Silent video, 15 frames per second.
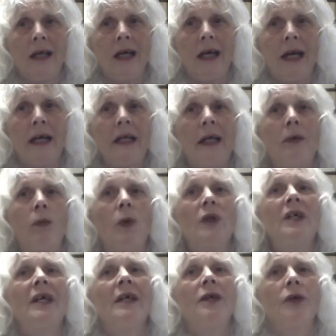And it
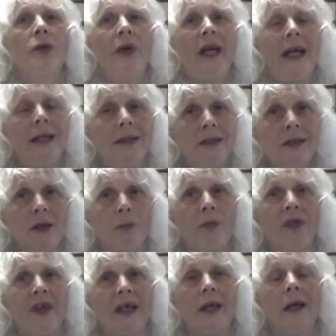would create
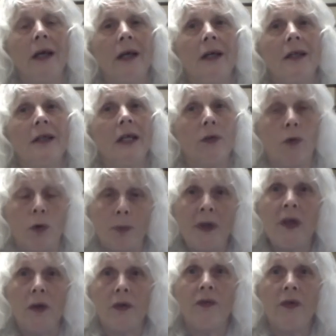something that would be
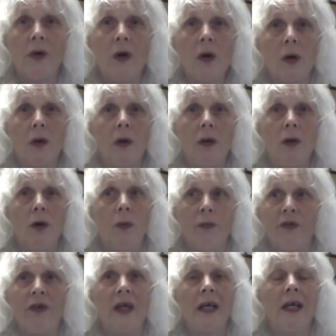good for all,
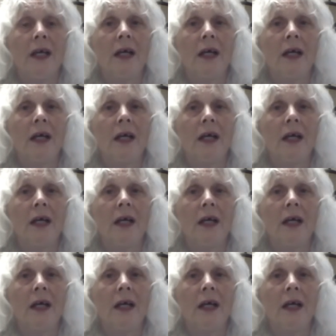hopefully.